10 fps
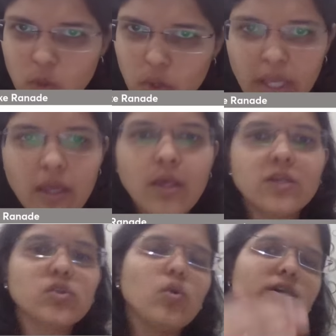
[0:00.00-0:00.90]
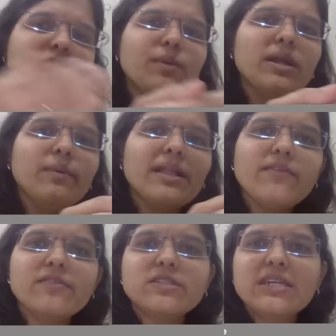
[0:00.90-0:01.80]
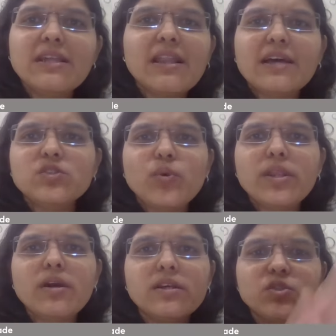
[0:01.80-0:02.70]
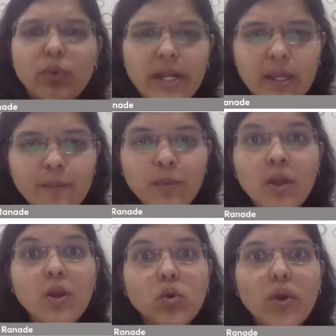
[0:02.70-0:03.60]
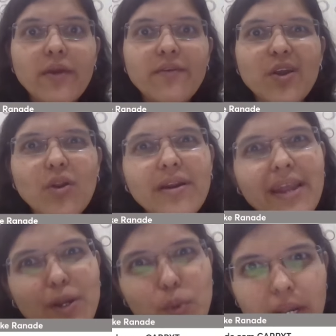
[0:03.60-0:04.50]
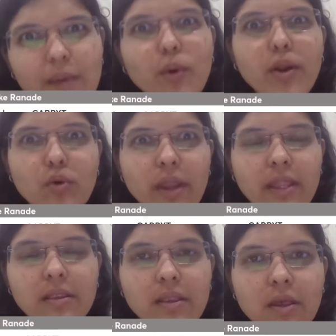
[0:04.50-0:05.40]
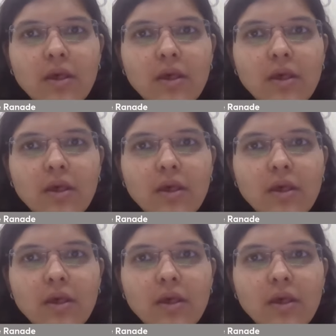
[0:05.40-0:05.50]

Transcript: Okay. So lowest multiple that we have seen in last 1 year is 20. Today, we are already at 20.29.